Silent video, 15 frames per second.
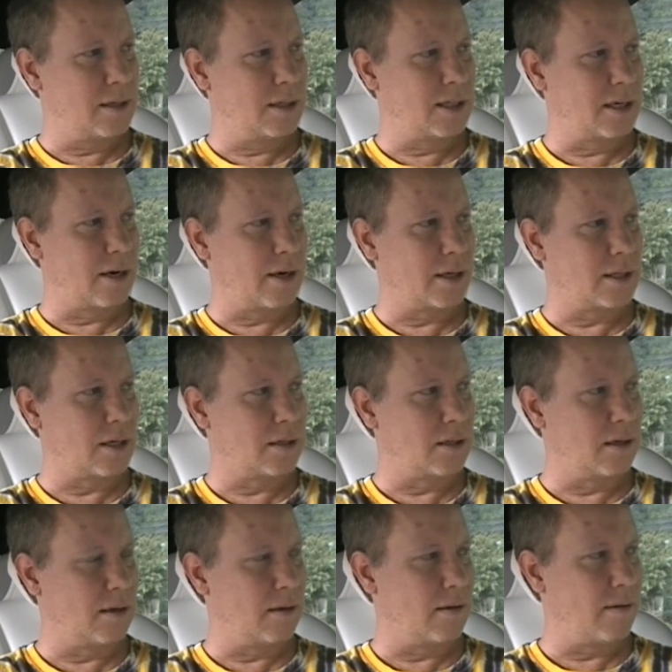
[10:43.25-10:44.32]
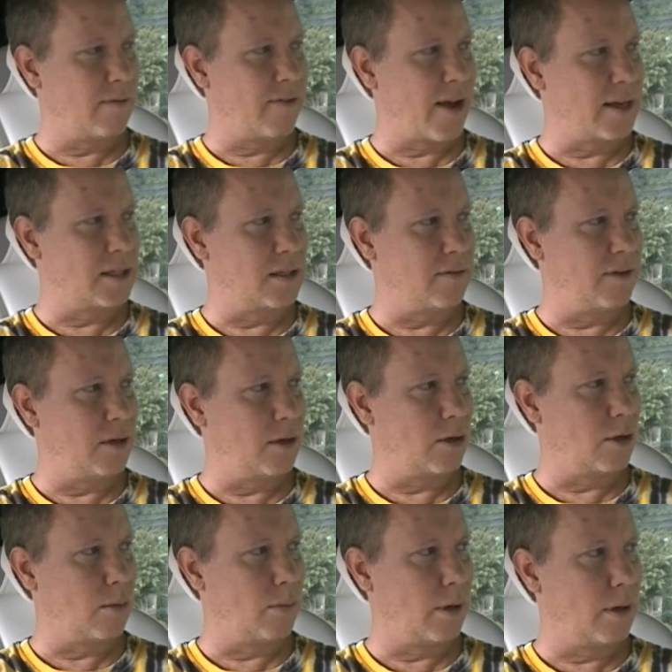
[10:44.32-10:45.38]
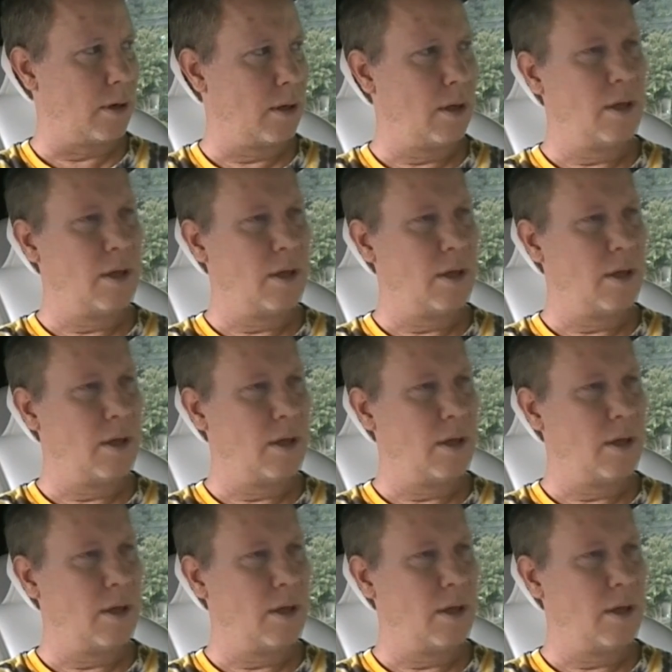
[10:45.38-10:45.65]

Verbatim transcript: sharing such a fancy vehicle, but